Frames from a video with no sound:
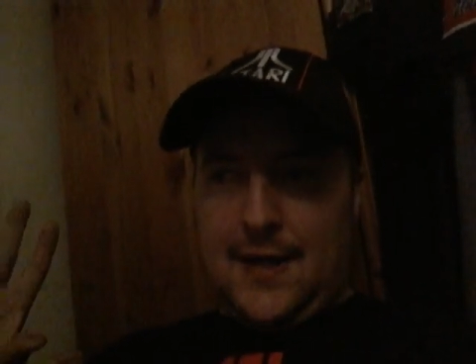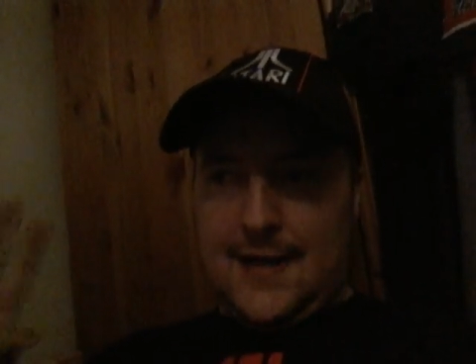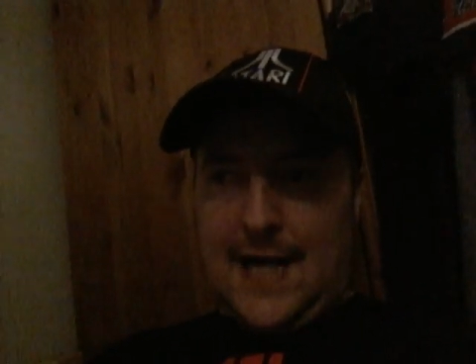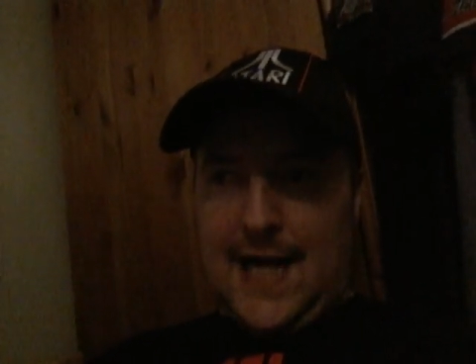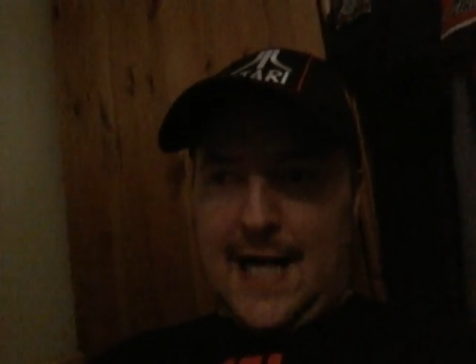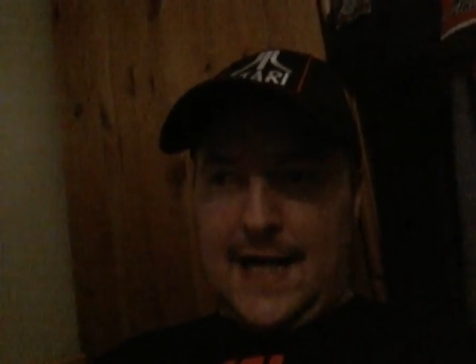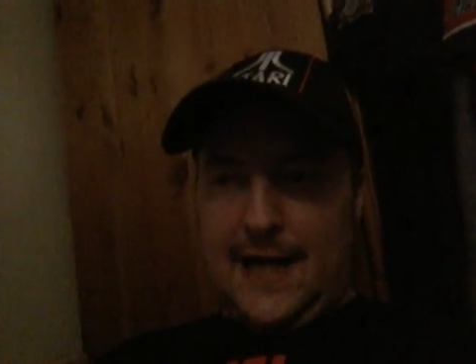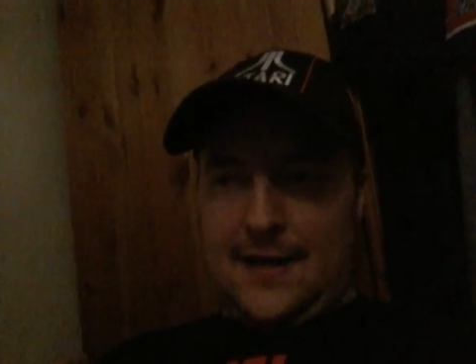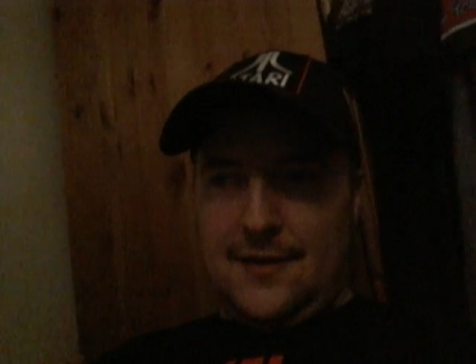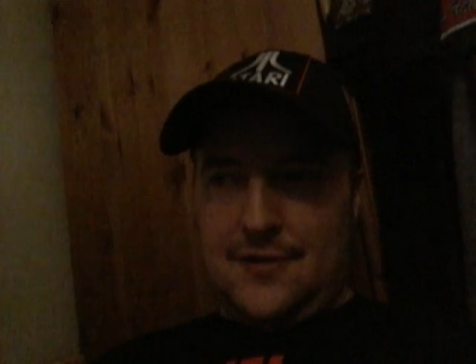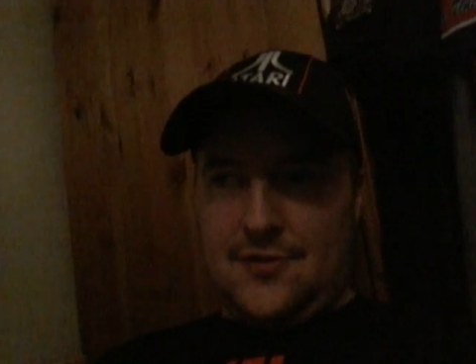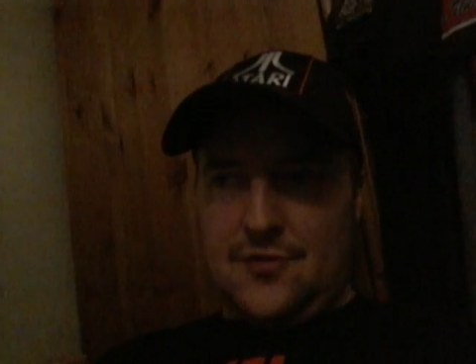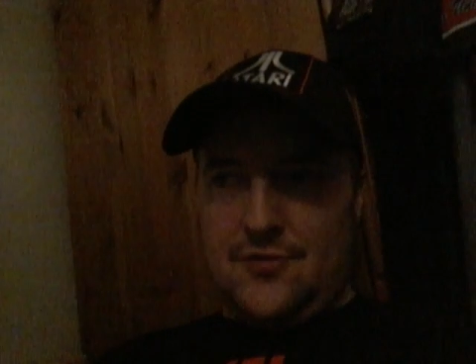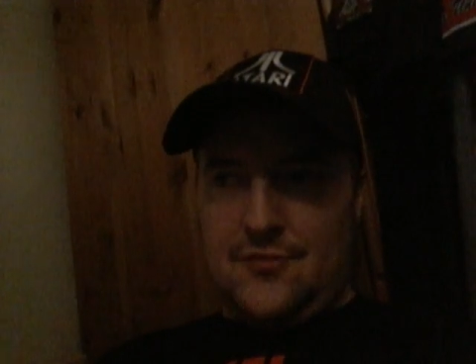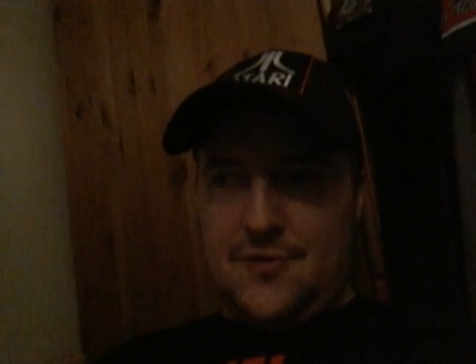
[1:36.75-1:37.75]
Atari
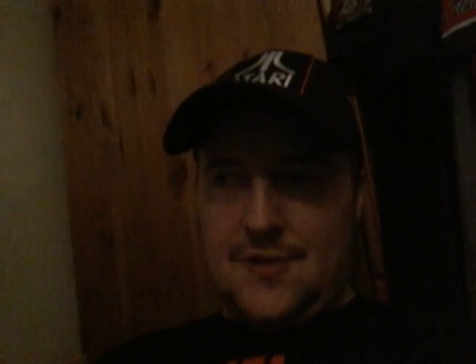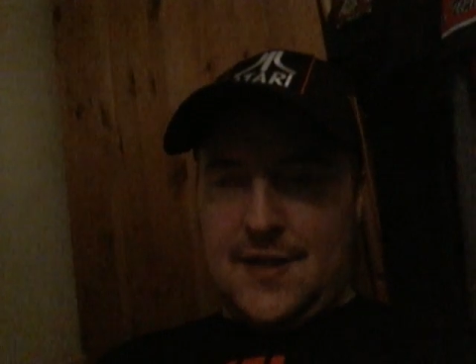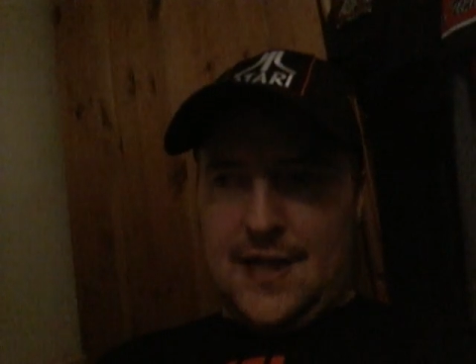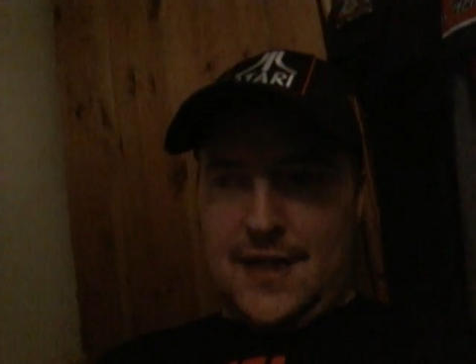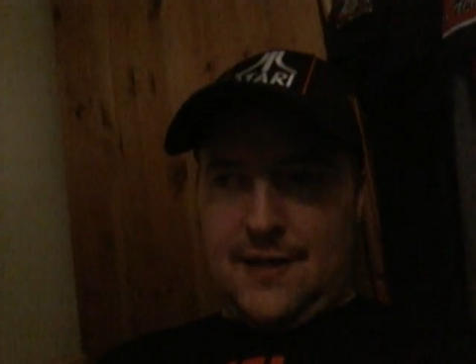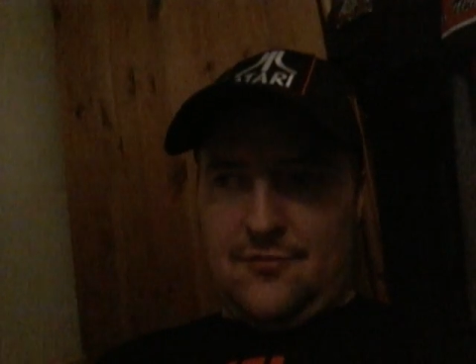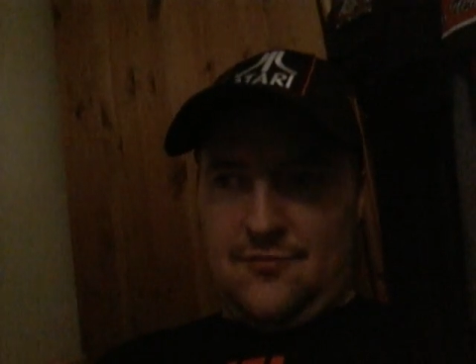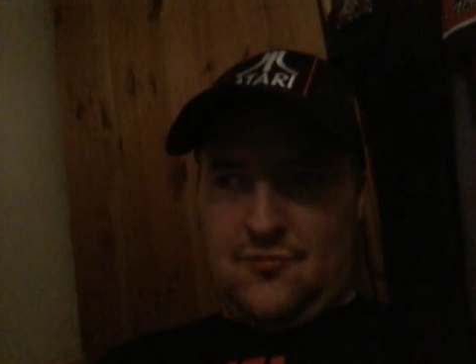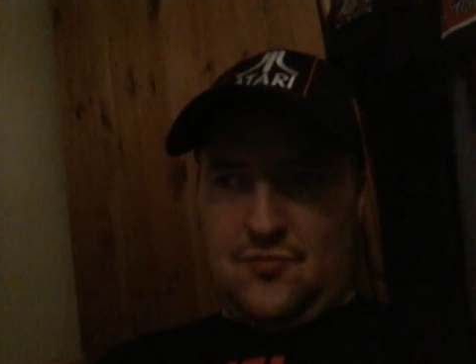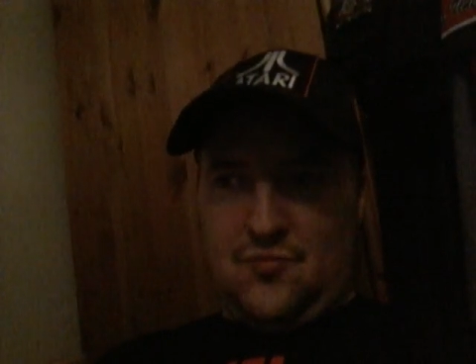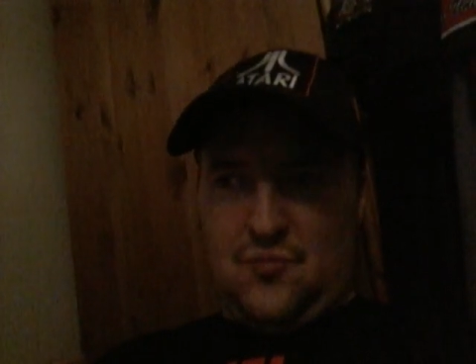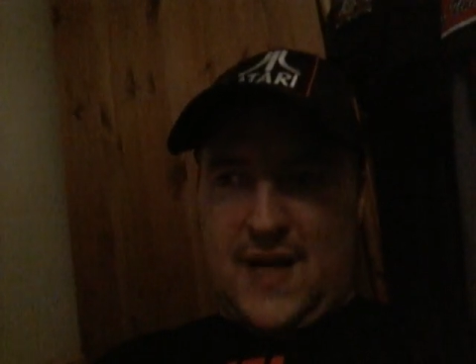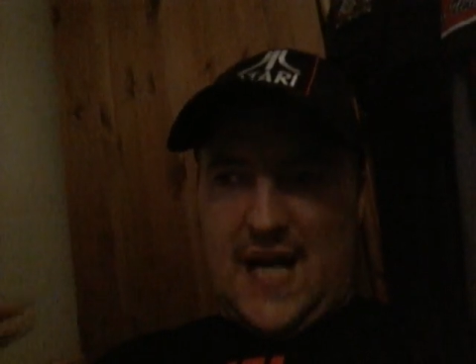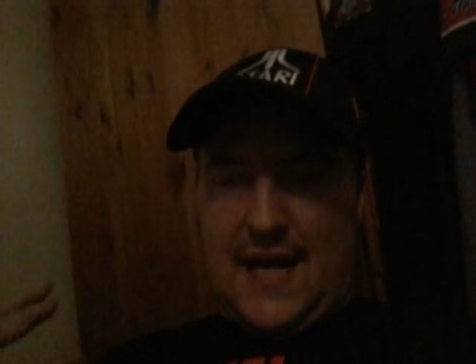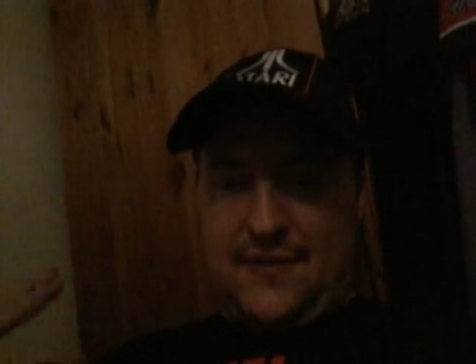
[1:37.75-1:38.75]
said,
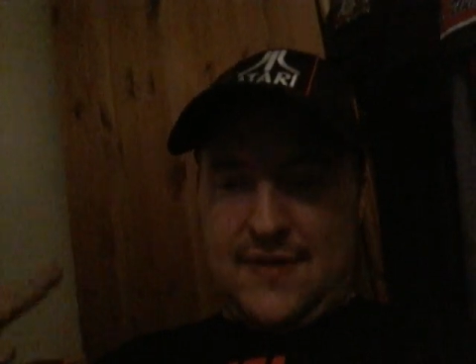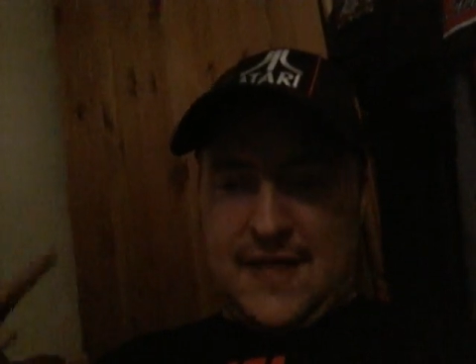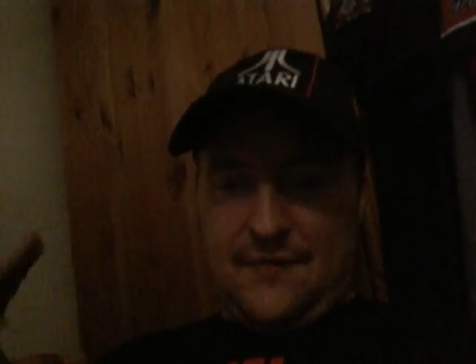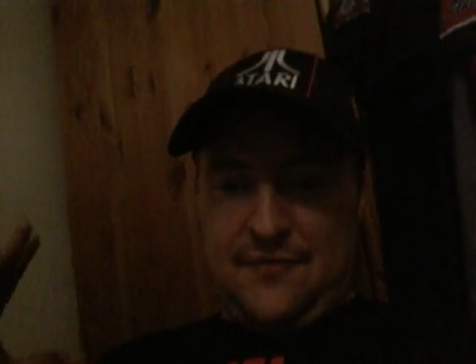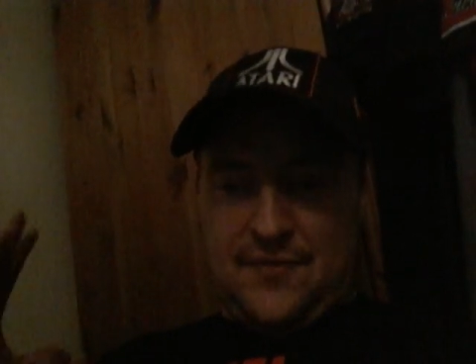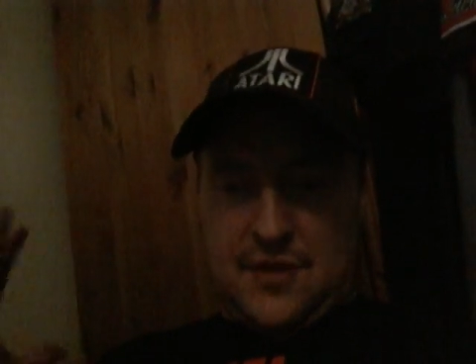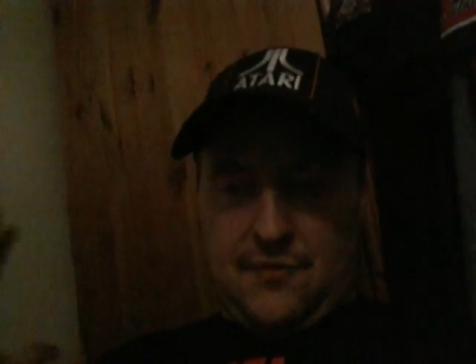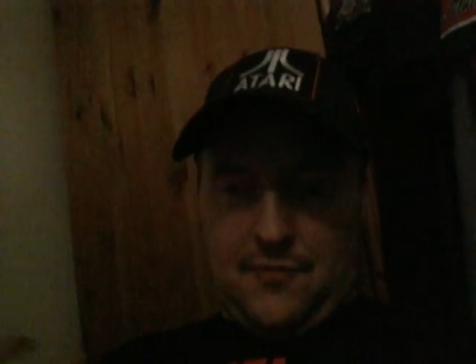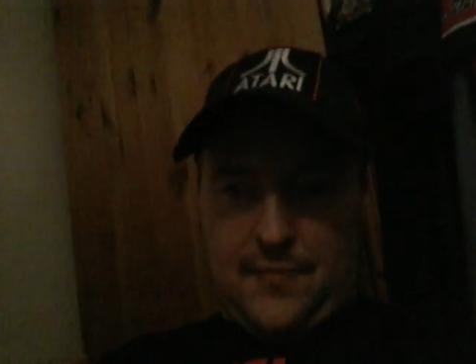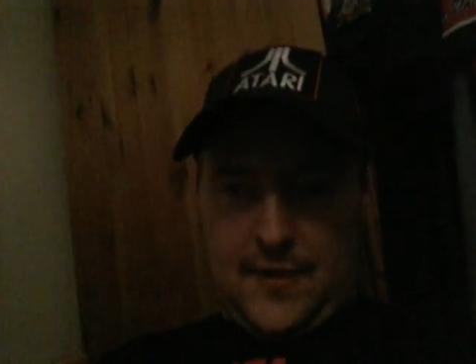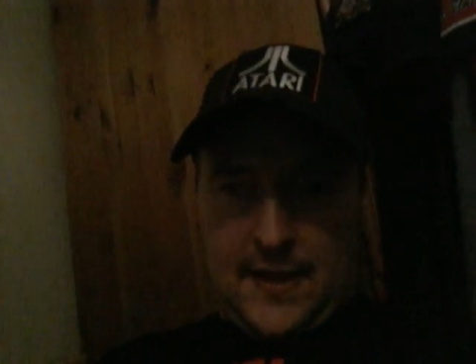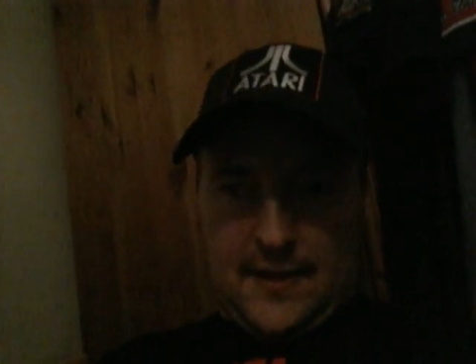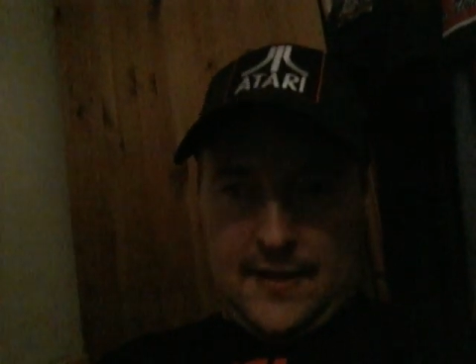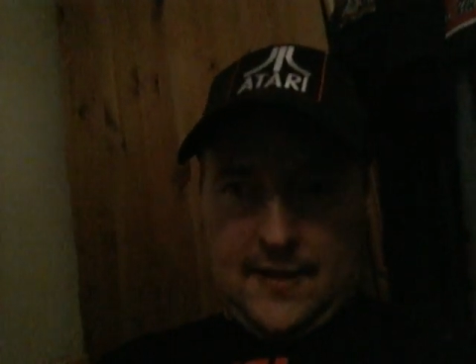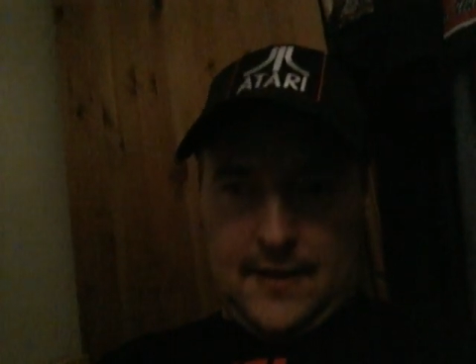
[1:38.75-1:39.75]
we have a difference of
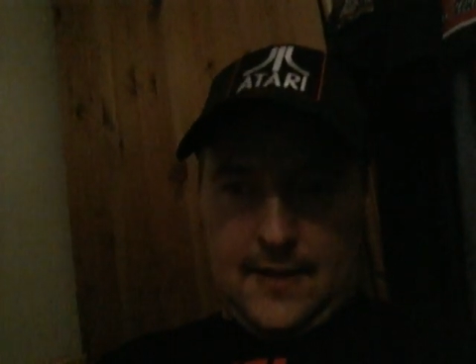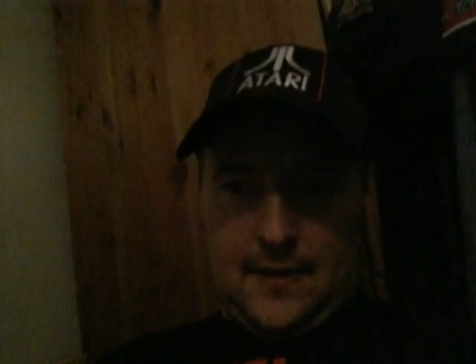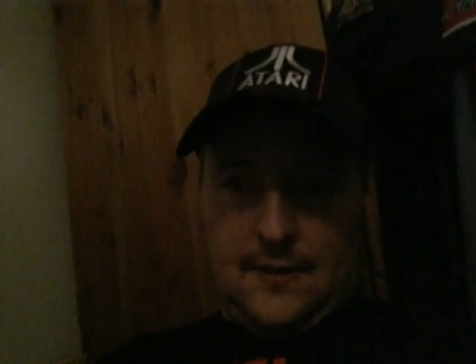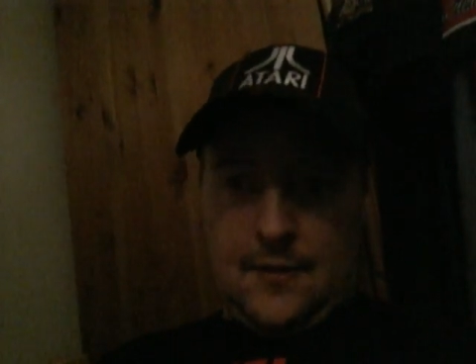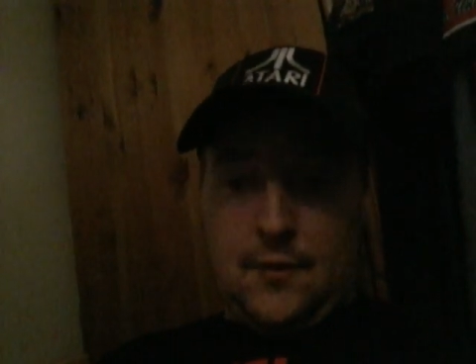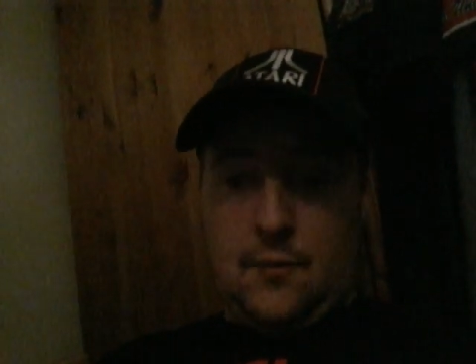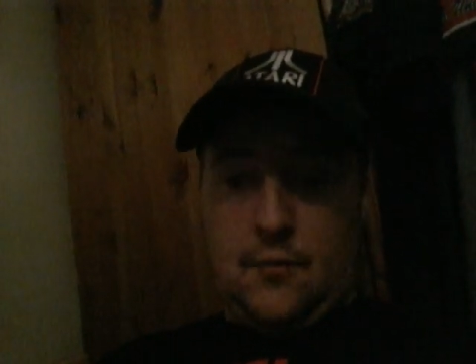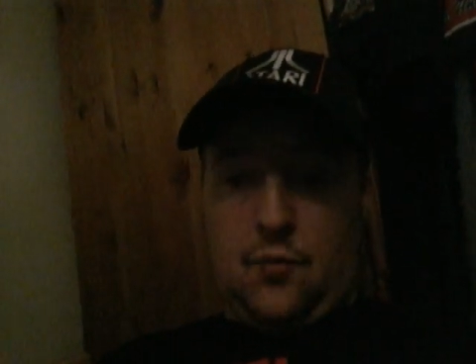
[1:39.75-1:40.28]
opinion here.